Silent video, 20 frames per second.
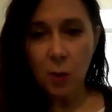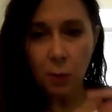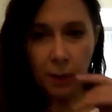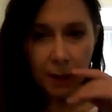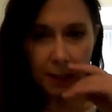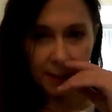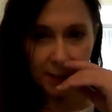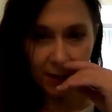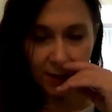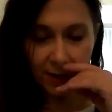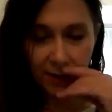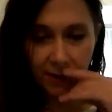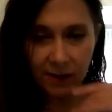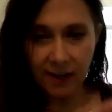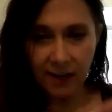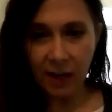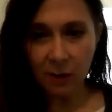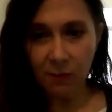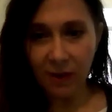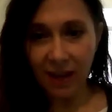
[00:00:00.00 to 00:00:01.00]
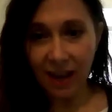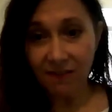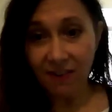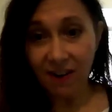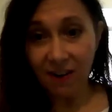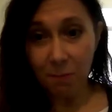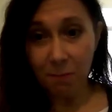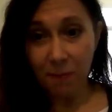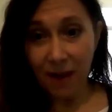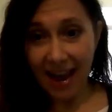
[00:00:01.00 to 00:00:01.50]
we turn and we have
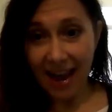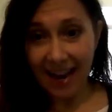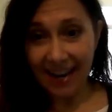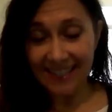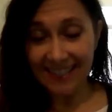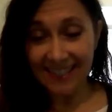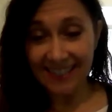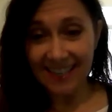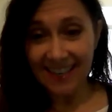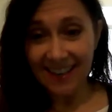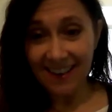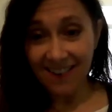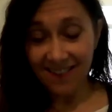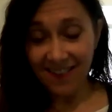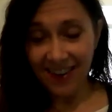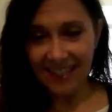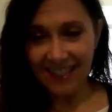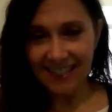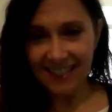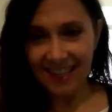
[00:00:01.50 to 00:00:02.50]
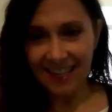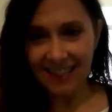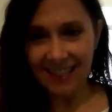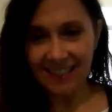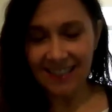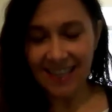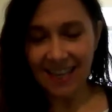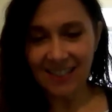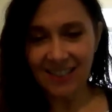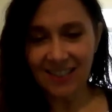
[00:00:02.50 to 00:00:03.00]
our backs facing the
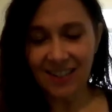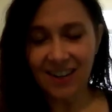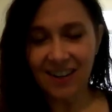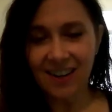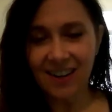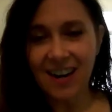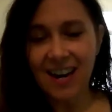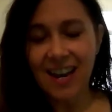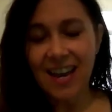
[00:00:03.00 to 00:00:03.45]
center,